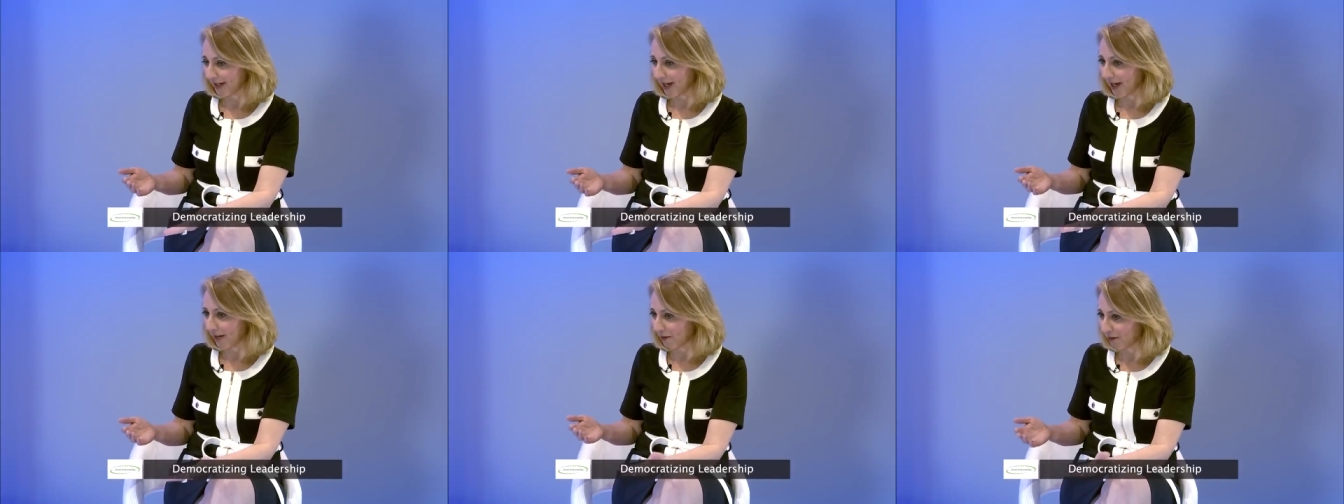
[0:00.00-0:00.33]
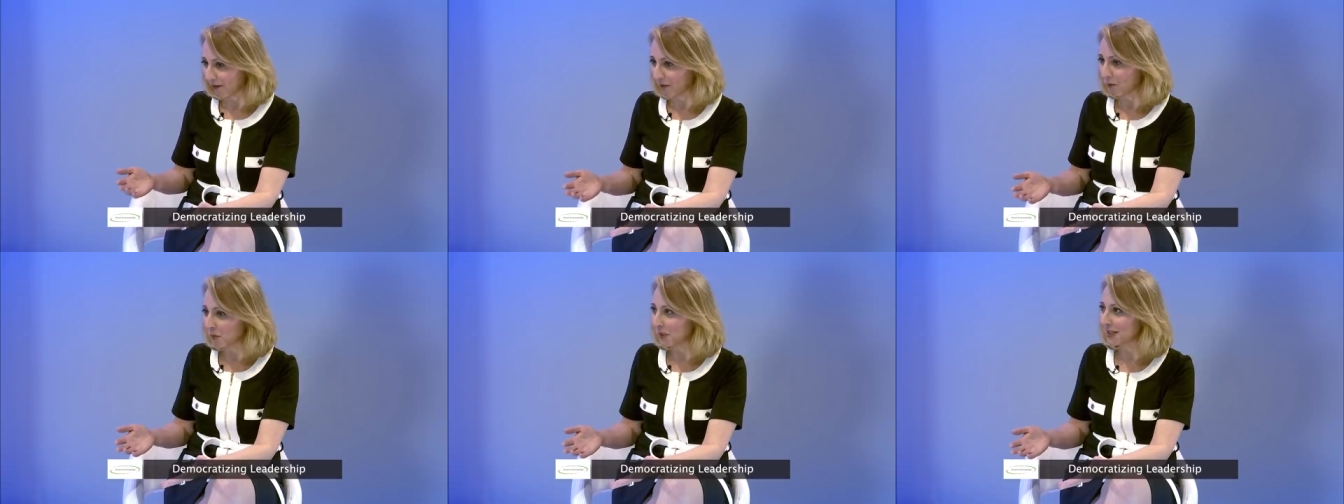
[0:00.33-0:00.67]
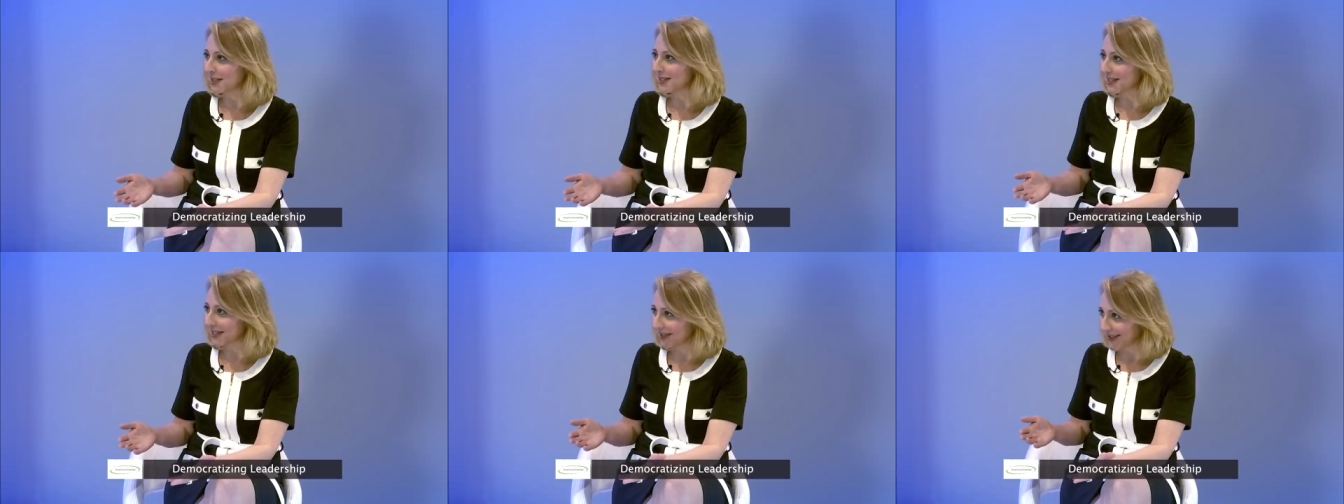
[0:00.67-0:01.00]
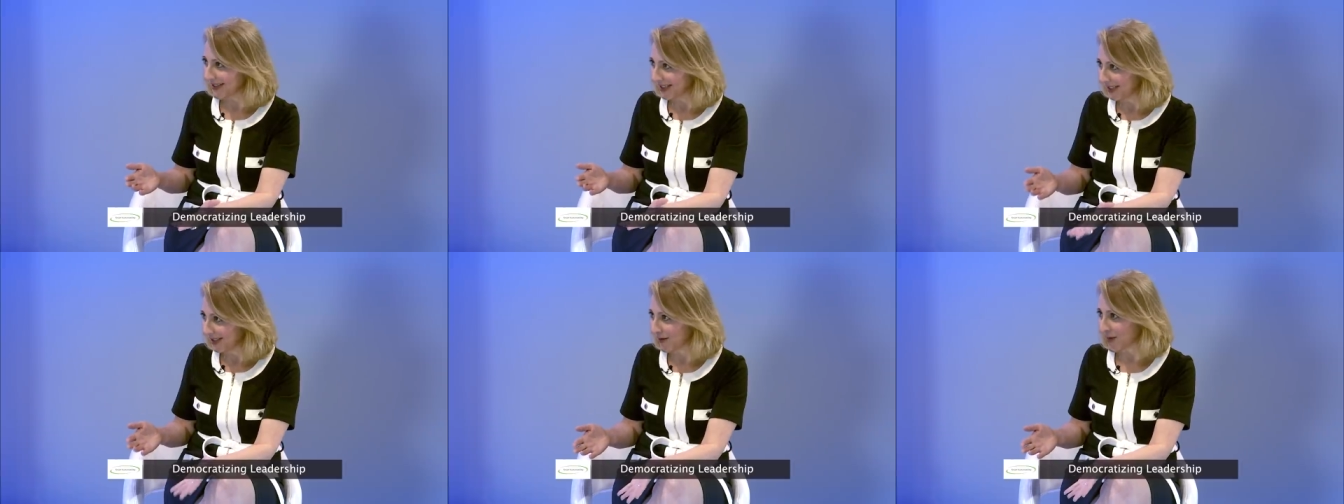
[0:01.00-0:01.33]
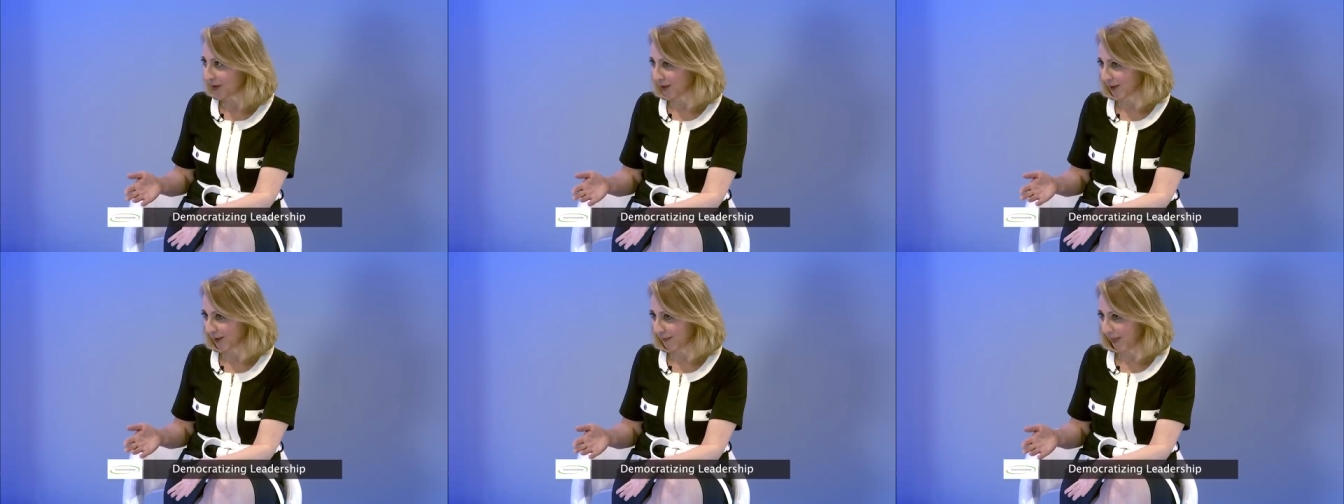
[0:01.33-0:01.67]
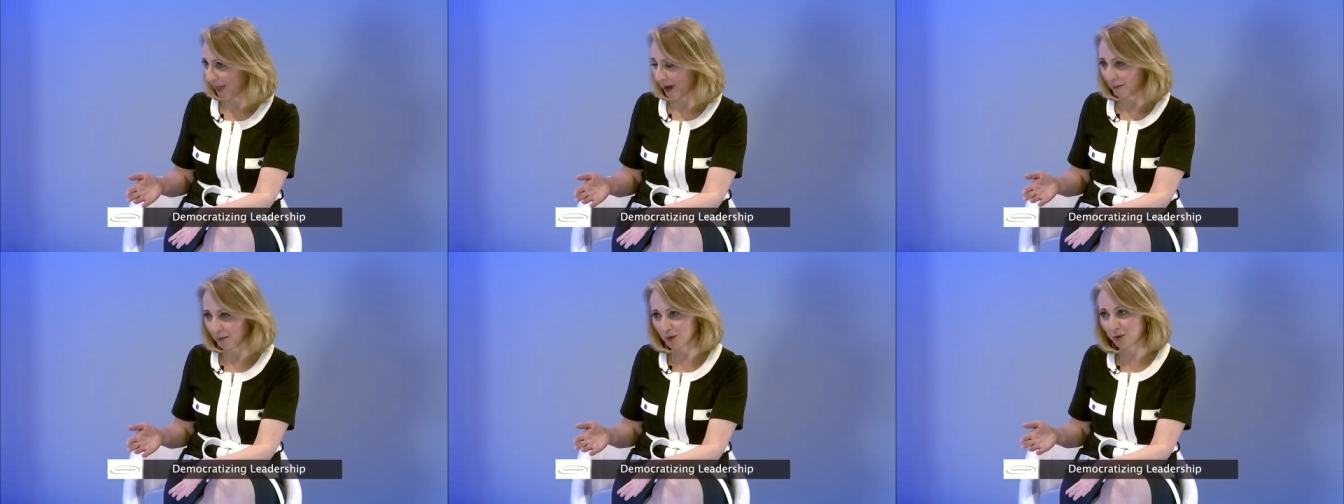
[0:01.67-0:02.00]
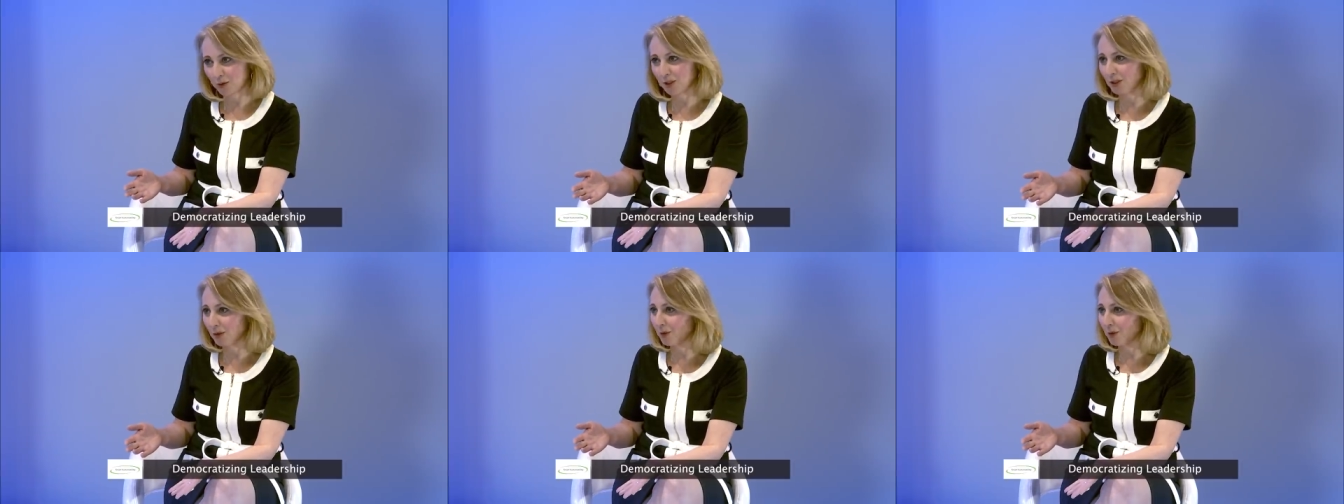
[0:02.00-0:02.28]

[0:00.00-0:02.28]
everyone's a leader i'm sure mm.